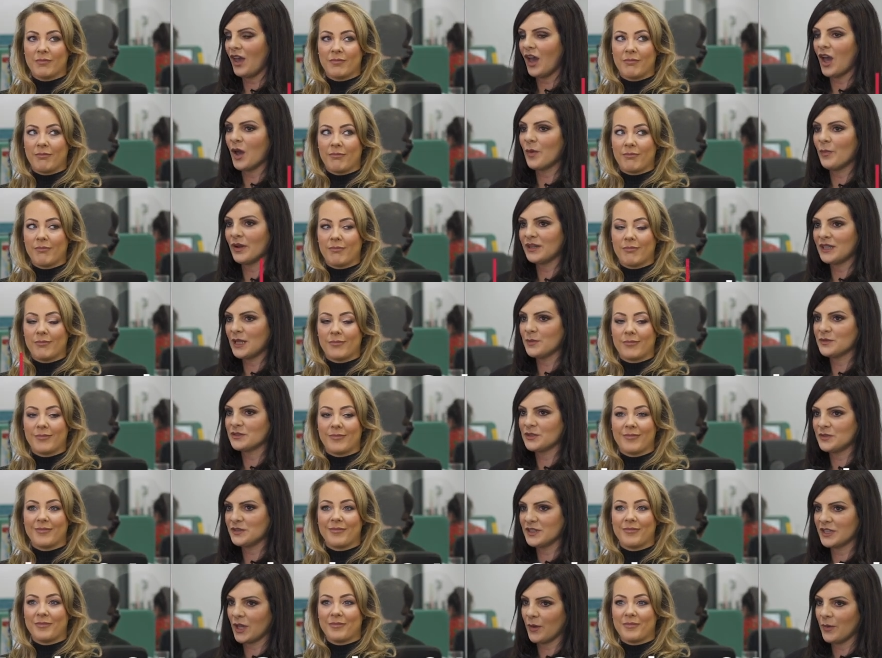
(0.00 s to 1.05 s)
Speaker 1: Uh, my name's
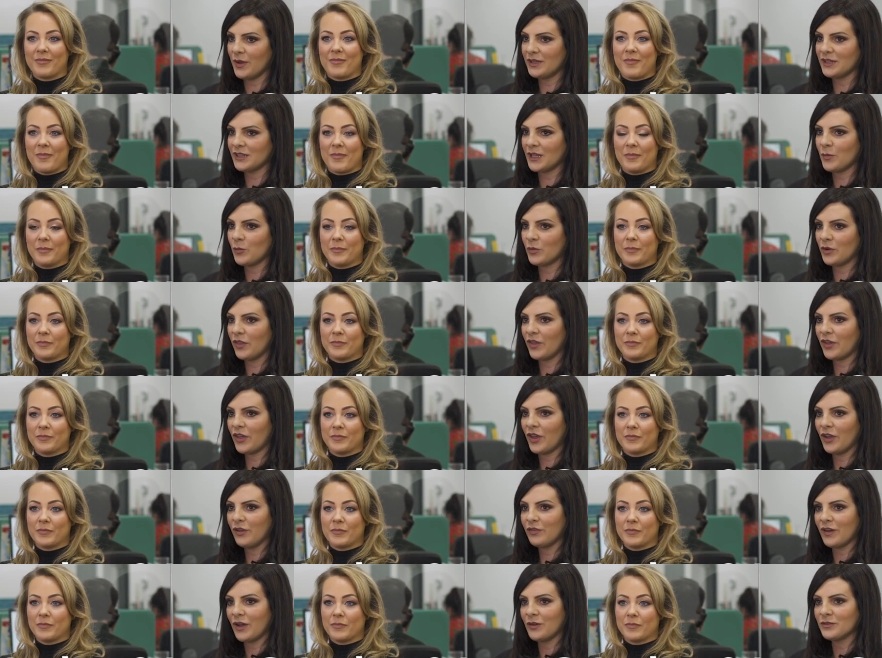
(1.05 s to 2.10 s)
Lucy Cohen and I'm one of the
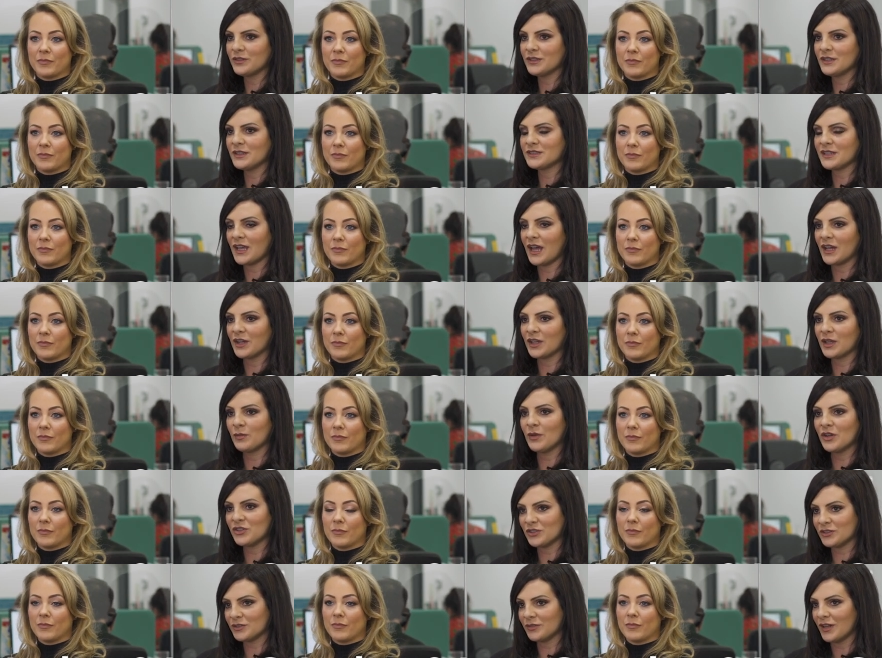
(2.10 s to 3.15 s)
co-founders and
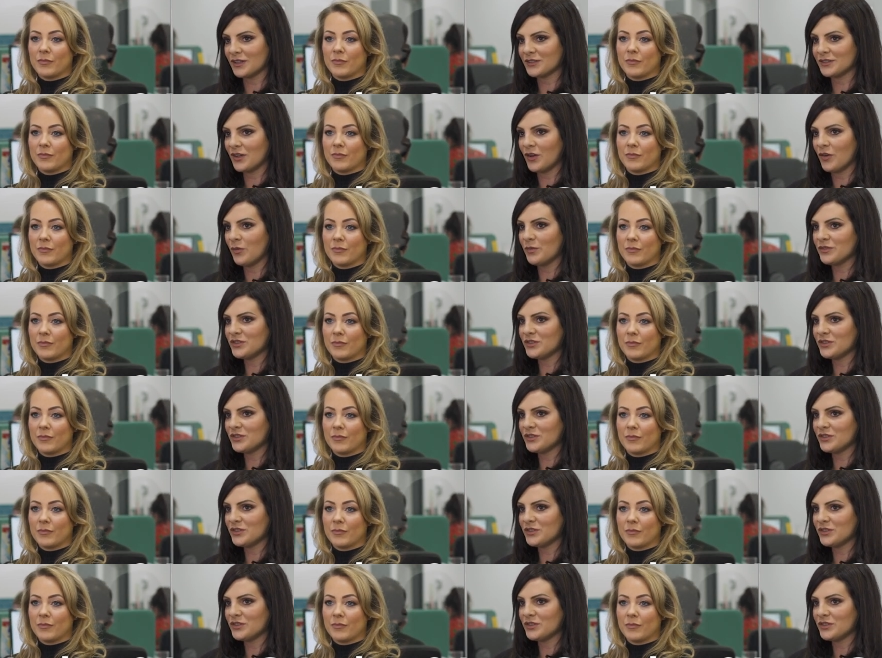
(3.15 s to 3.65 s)
commercial director of